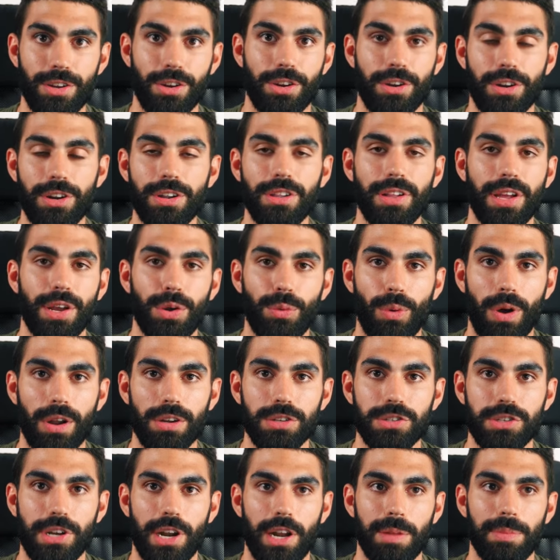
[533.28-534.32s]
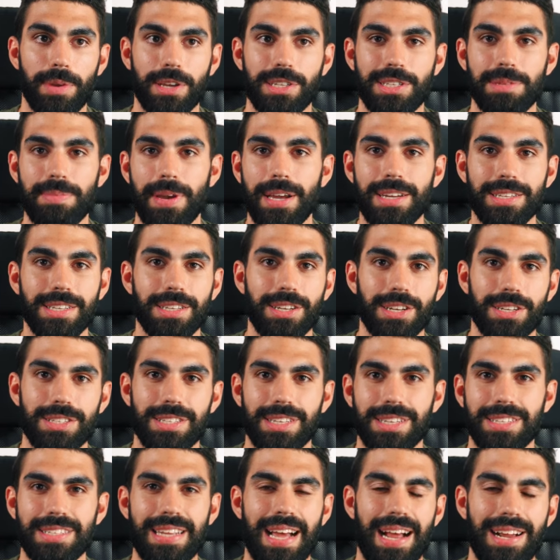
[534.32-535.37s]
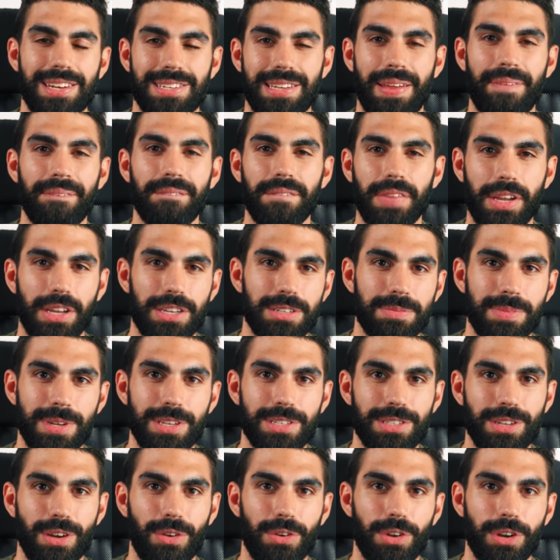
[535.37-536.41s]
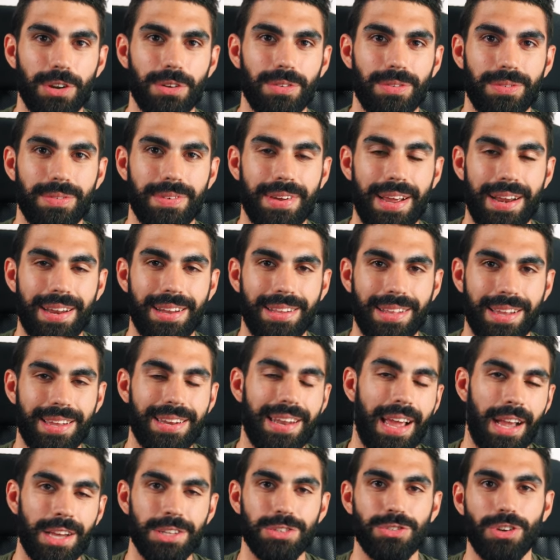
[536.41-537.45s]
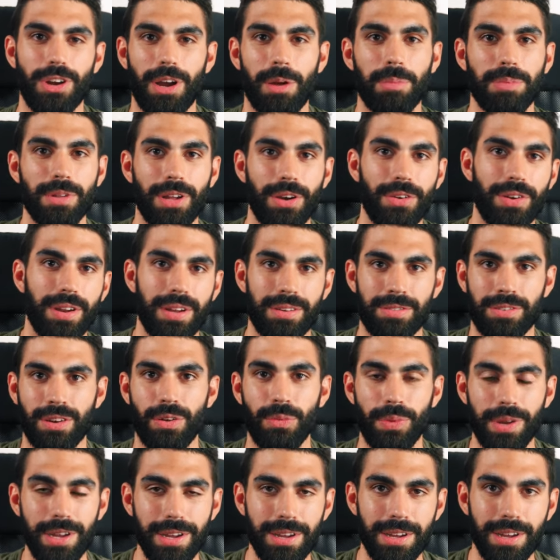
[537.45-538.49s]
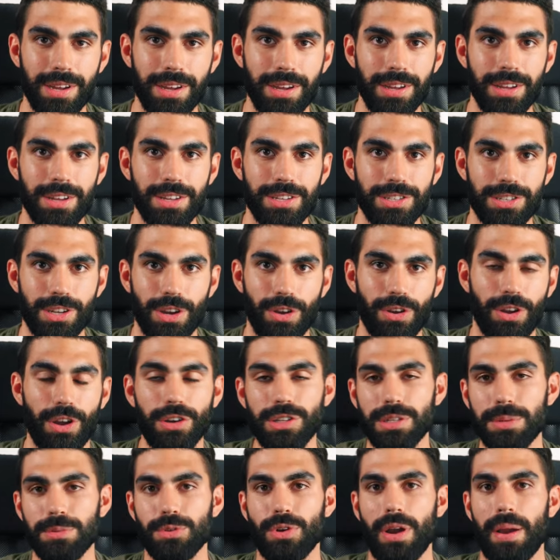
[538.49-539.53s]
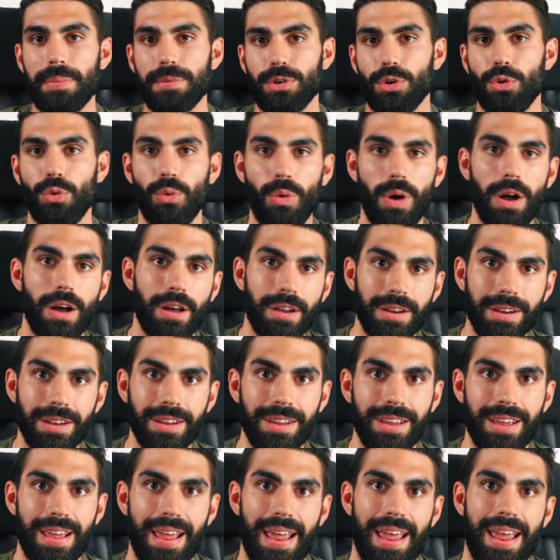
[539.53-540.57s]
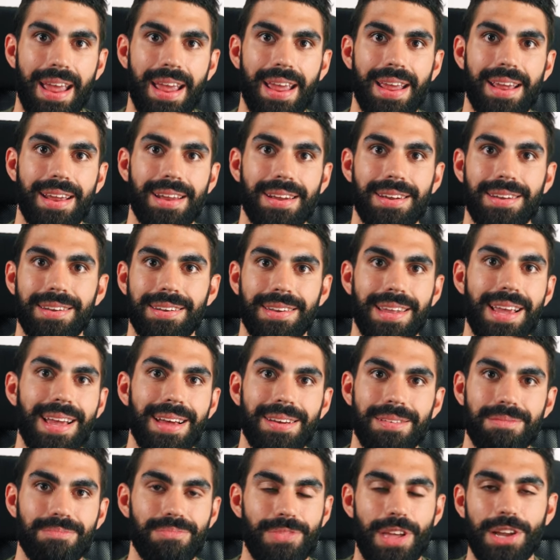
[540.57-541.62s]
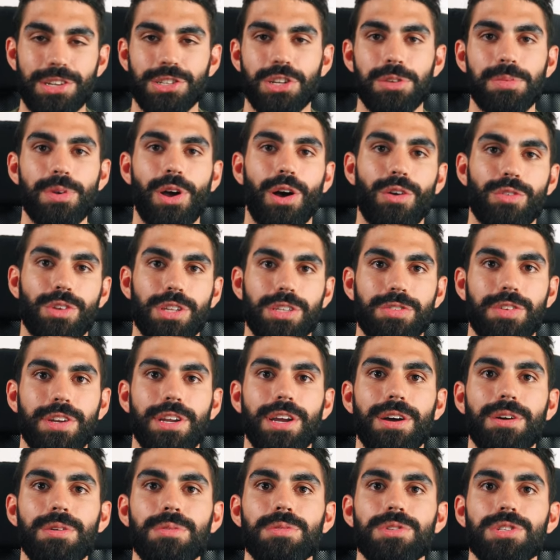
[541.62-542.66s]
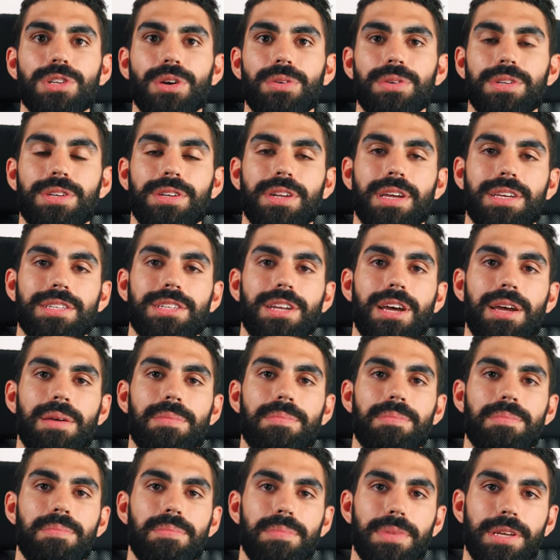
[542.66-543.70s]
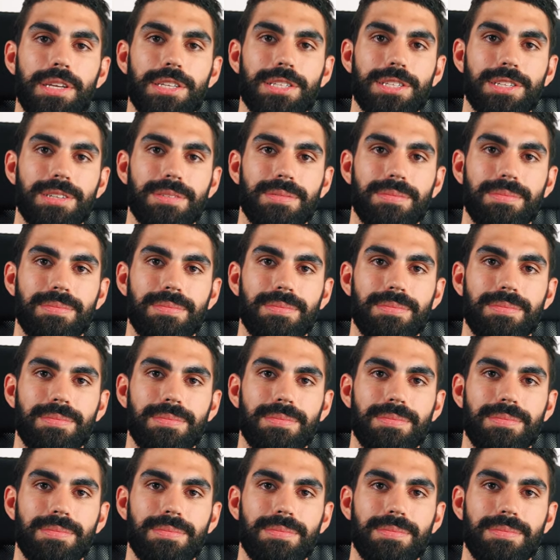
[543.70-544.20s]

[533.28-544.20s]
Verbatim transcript: you're gonna like Juan's channel because he basically does the exact same thing as me, so you're getting like an extra upload every week. So go subscribe to Juan, and yeah, that's gonna be all for this video. So until next time, peace.